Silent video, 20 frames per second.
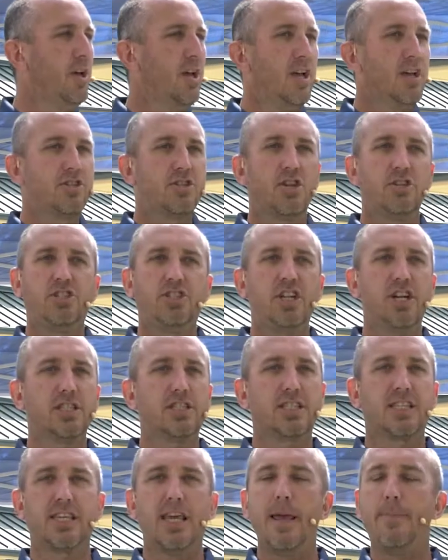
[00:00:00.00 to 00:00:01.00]
So
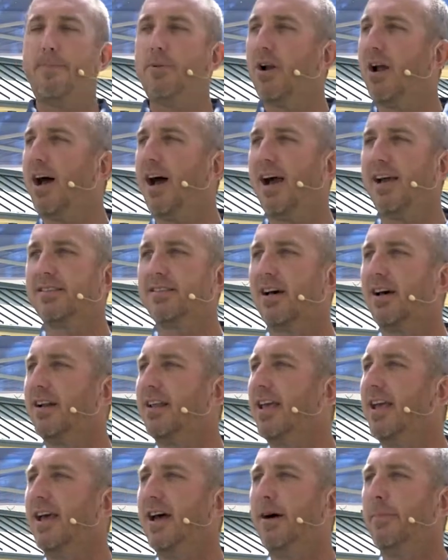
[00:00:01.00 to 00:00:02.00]
just keep your eyes on
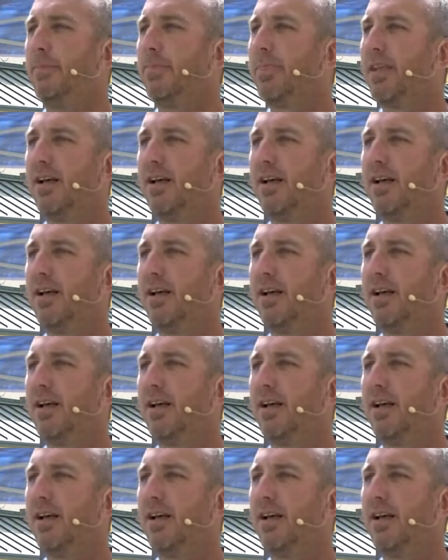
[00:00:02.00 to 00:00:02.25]
Him.